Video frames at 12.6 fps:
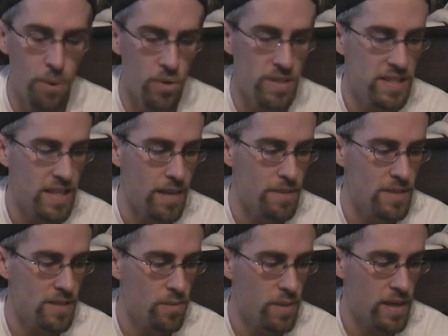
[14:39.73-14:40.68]
boldest
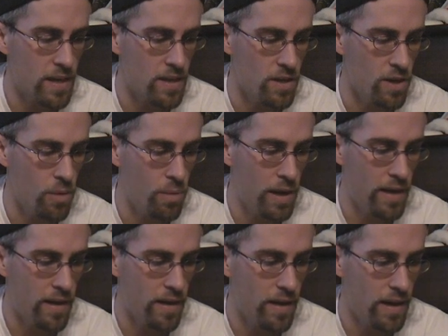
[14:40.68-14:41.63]
statements of the week, and you know
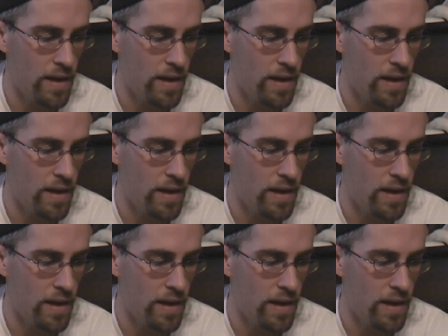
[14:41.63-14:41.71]
what?